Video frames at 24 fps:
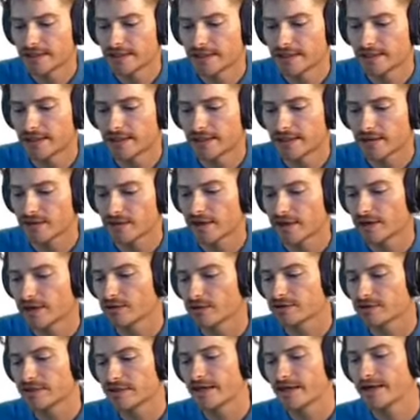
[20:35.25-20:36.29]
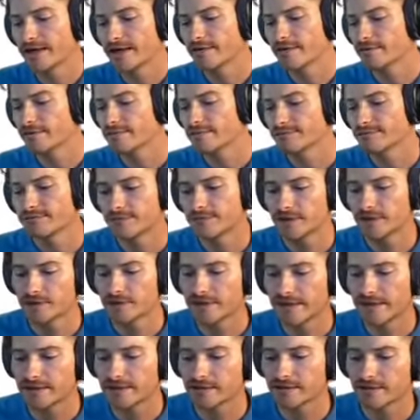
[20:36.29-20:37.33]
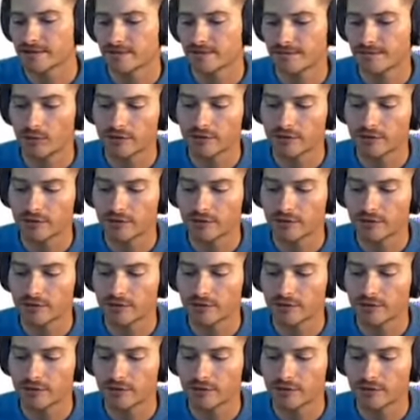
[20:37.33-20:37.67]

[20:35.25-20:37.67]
like it'll say, this takes